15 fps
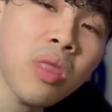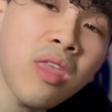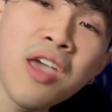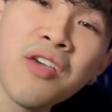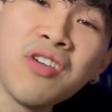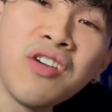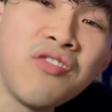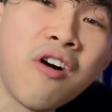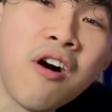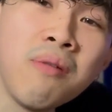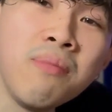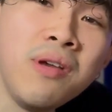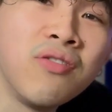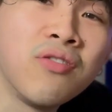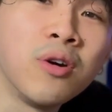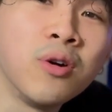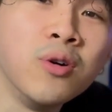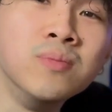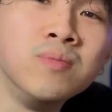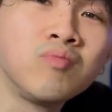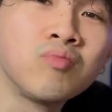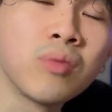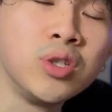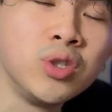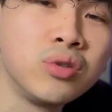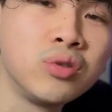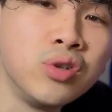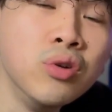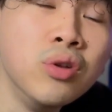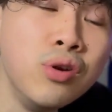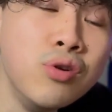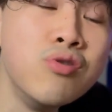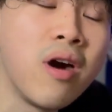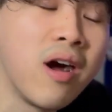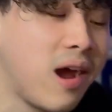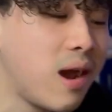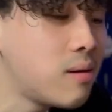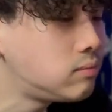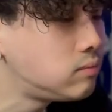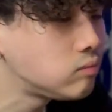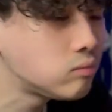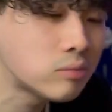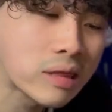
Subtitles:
if they follow me for truly who I am,